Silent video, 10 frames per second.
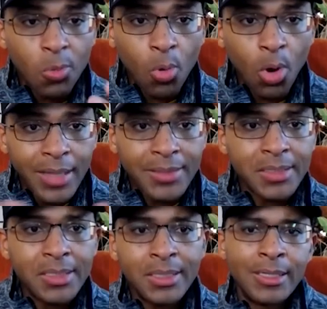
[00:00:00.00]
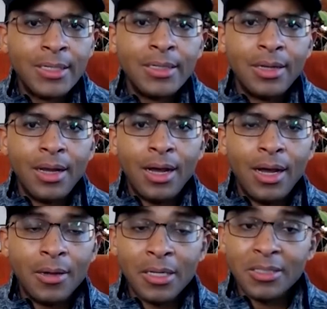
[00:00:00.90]
want,
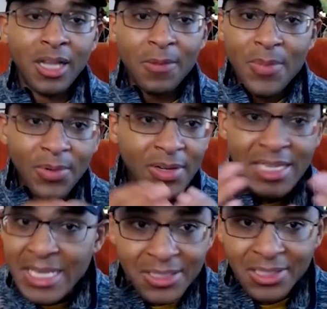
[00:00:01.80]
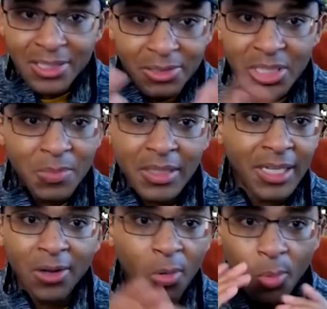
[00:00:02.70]
because a lot of people need solutions, but they
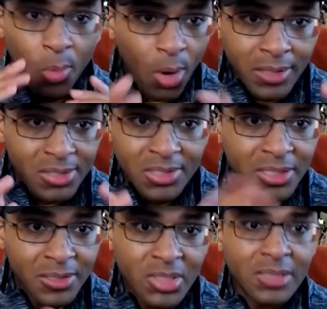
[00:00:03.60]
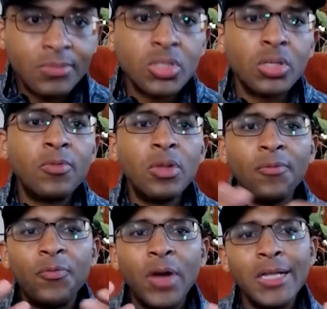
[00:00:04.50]
don't want the solution. So if you can
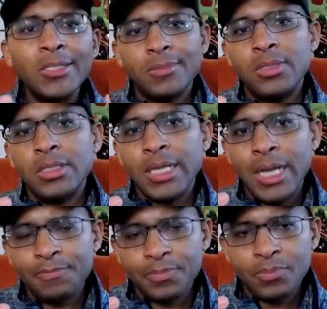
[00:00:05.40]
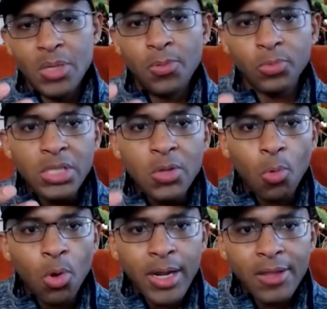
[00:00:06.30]
find something that people really
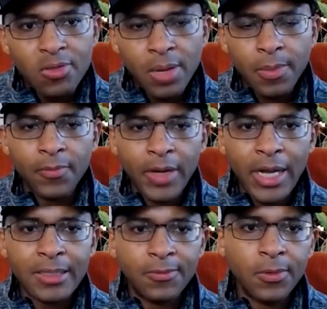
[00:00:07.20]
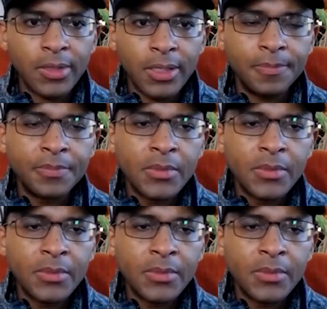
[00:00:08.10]
want and you can provide that for them,